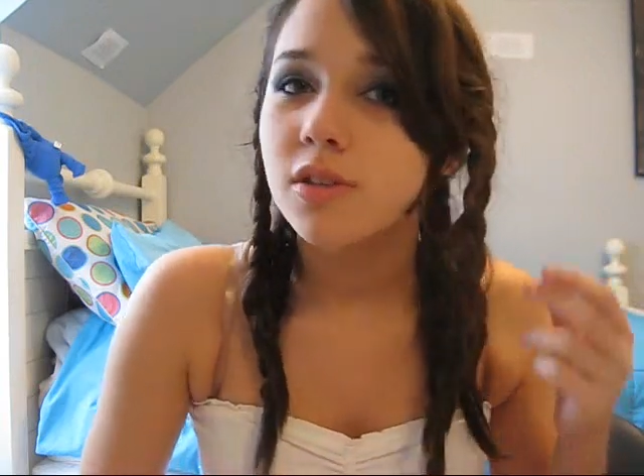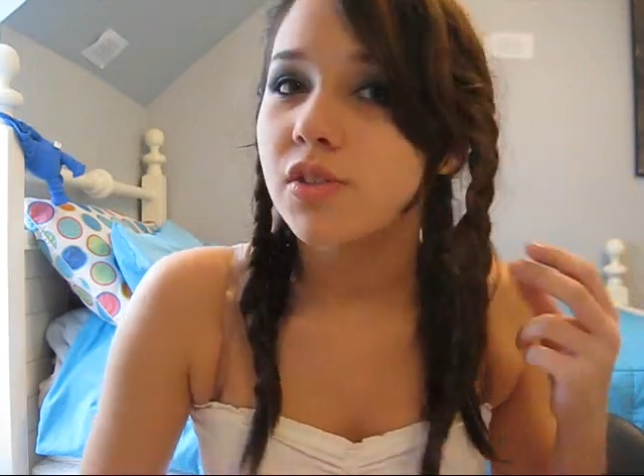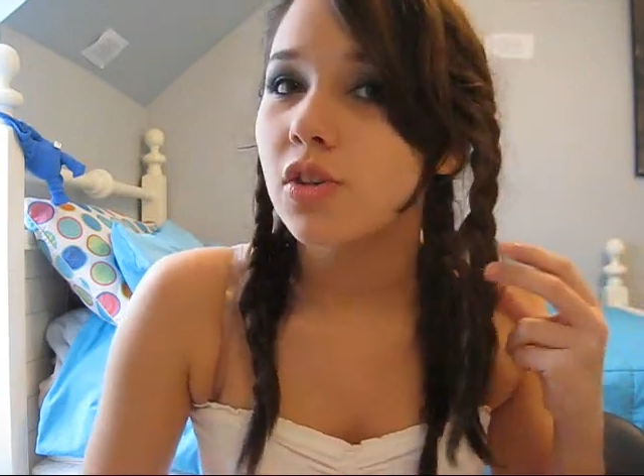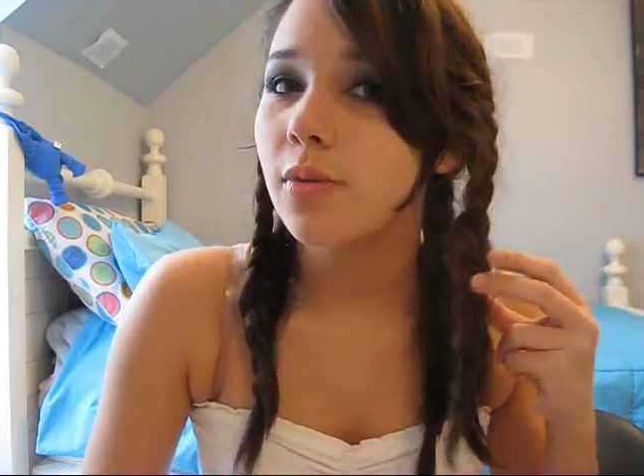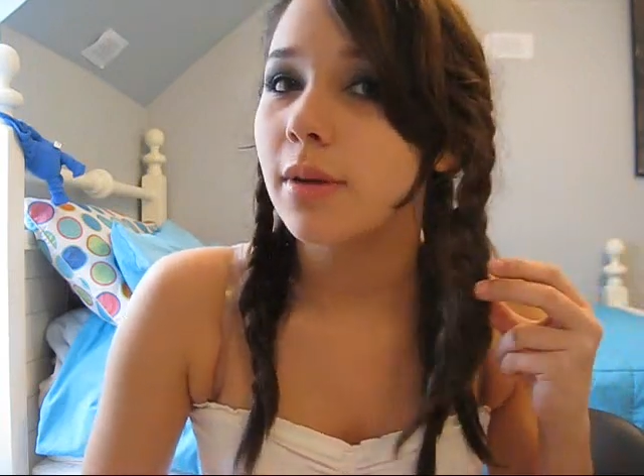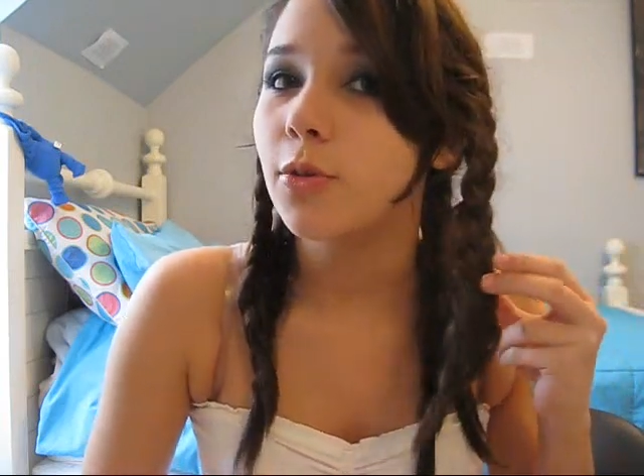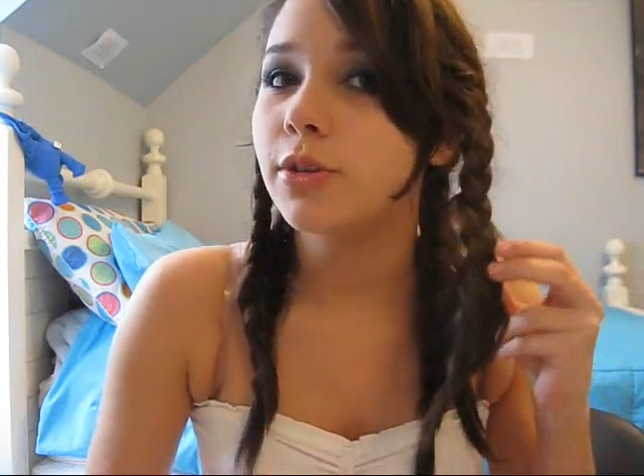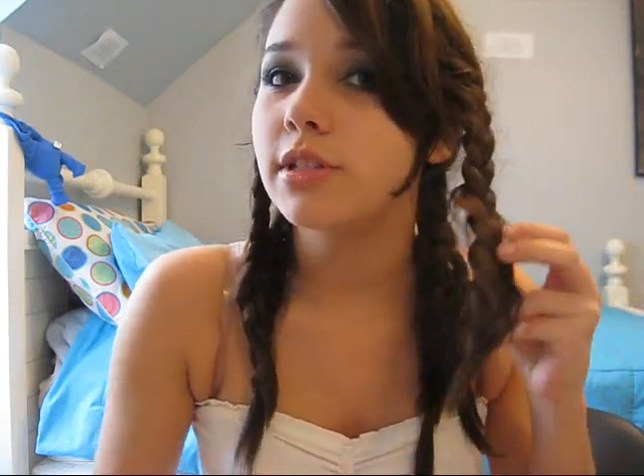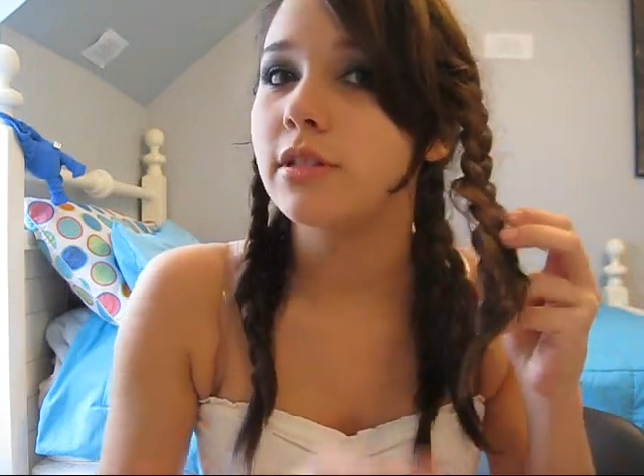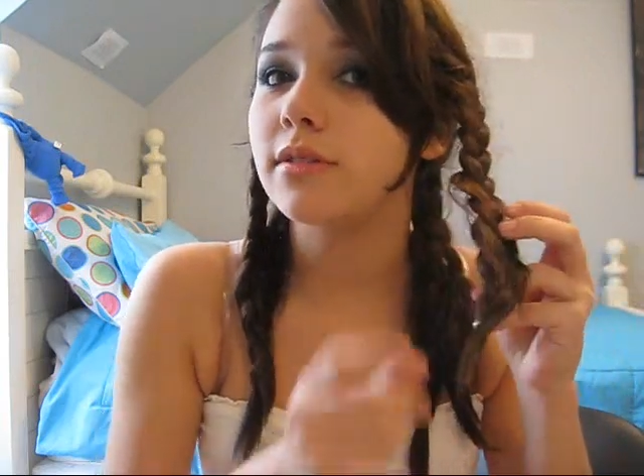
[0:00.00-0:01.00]
So what I'm
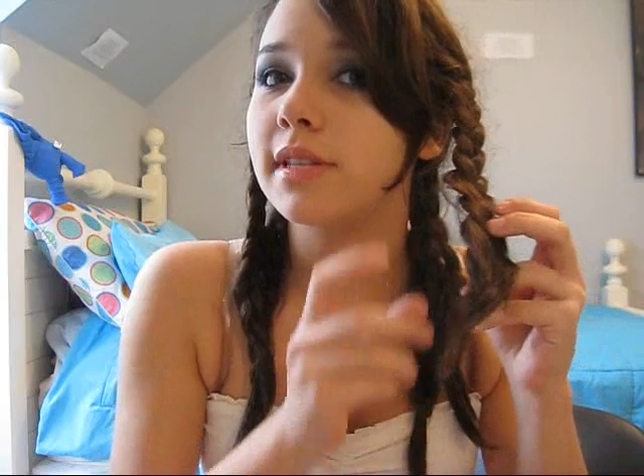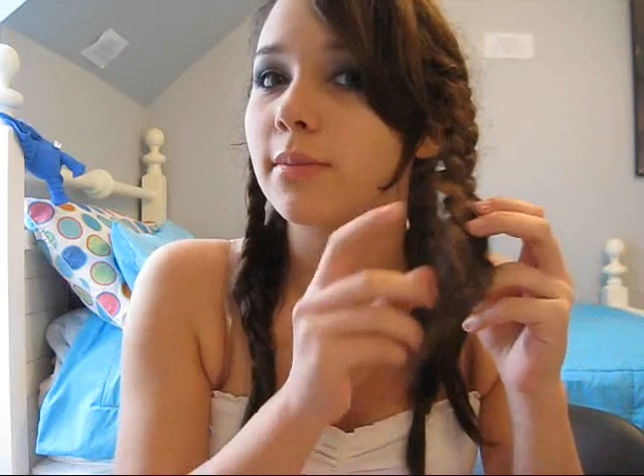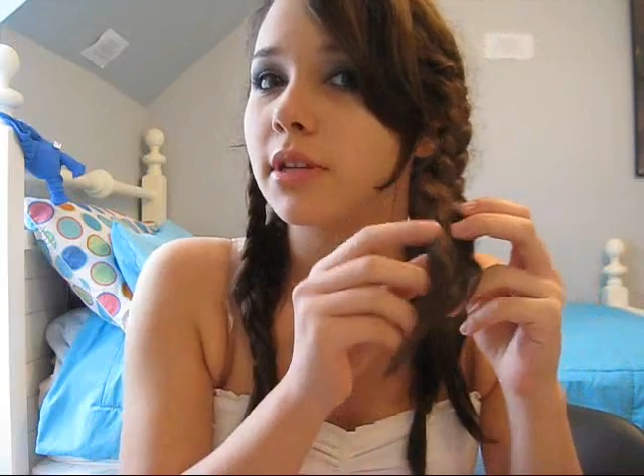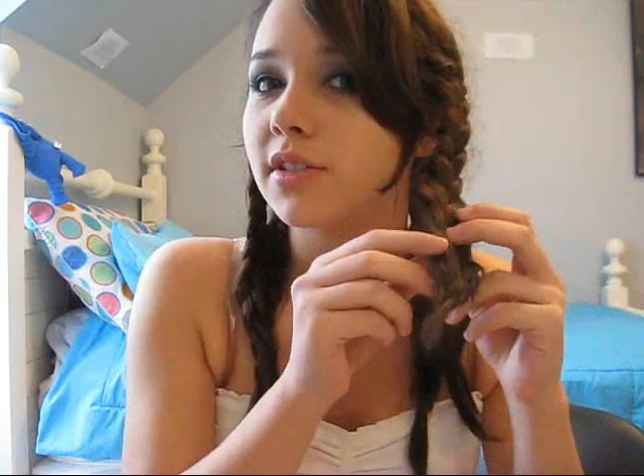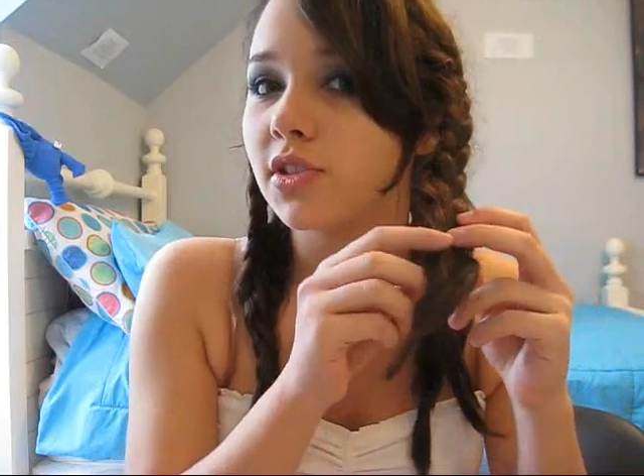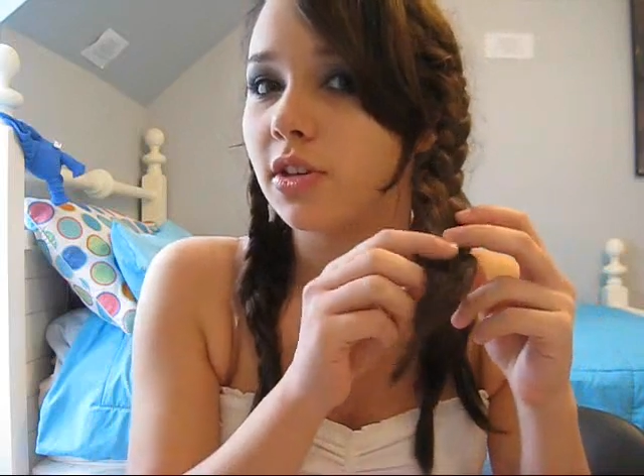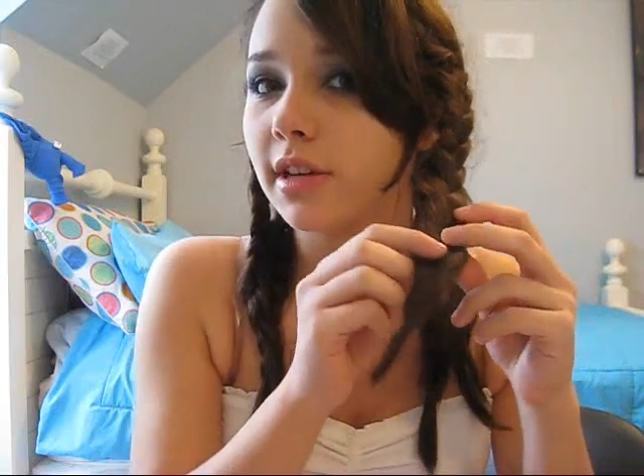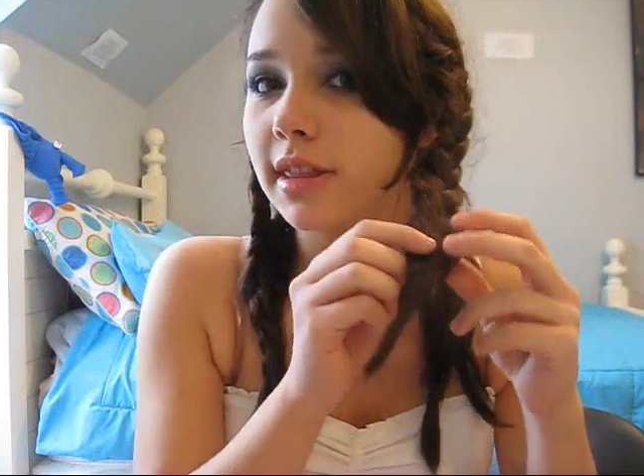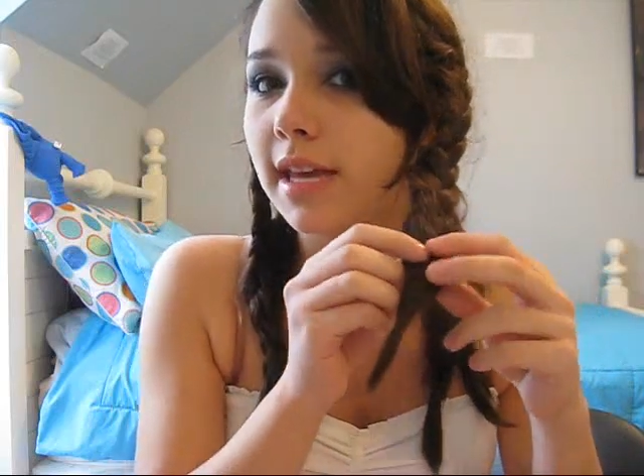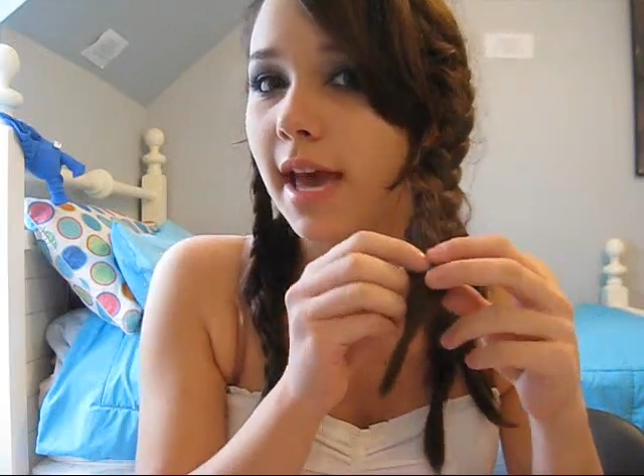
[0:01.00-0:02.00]
going to do is I'm going to start
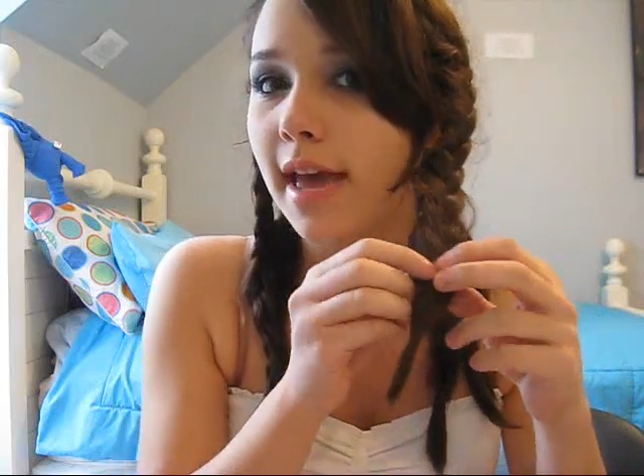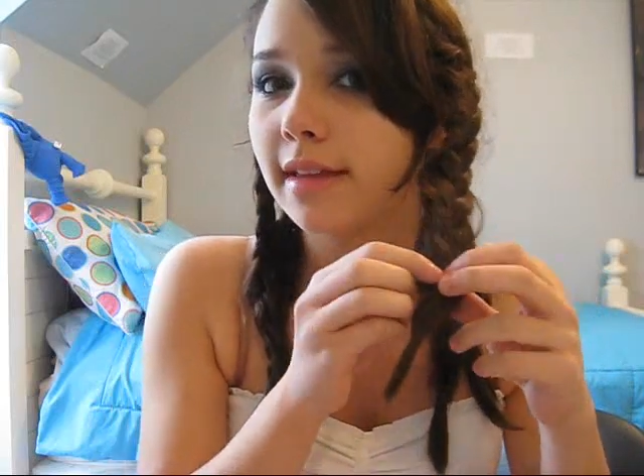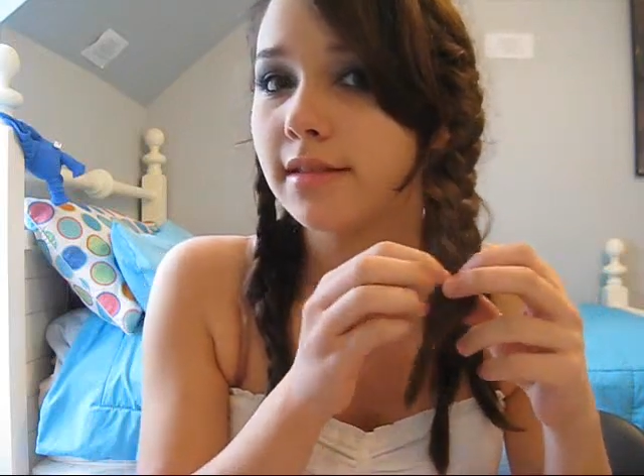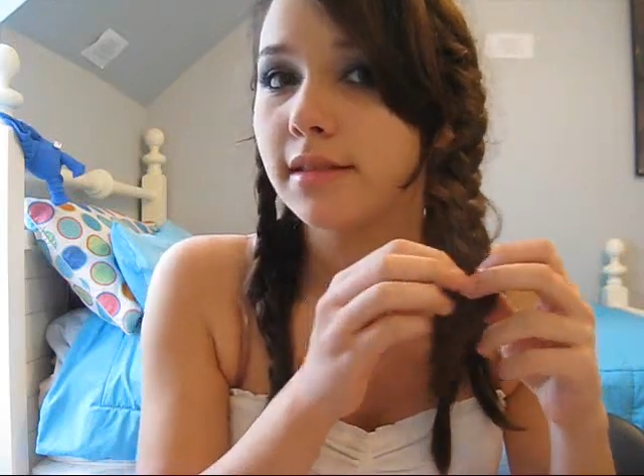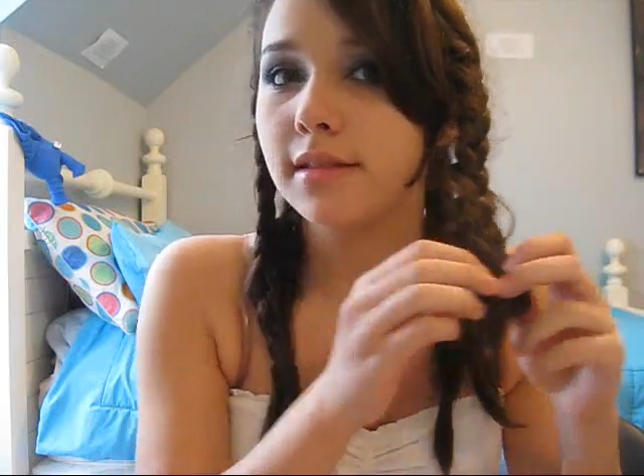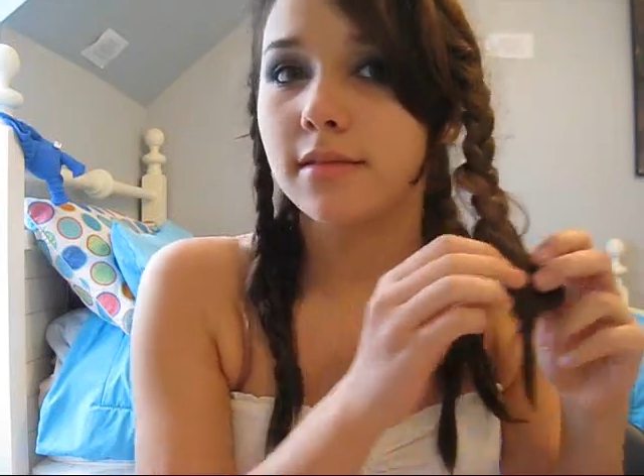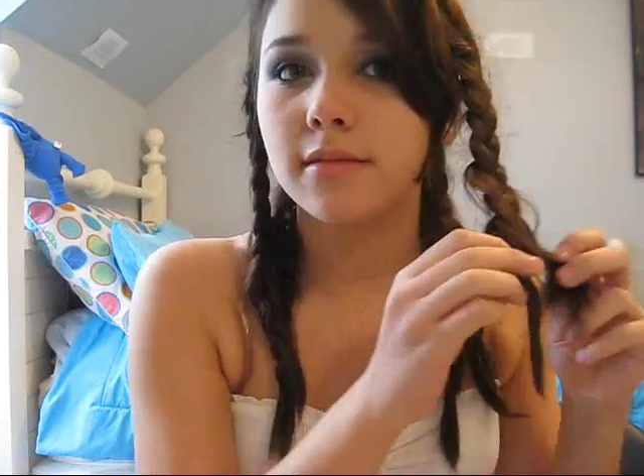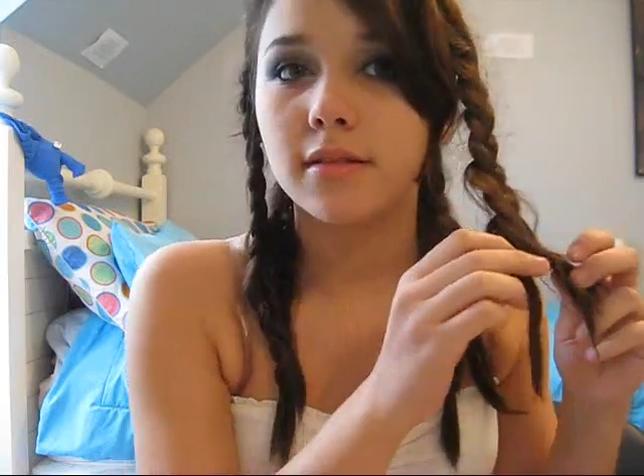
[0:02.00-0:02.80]
at the ends,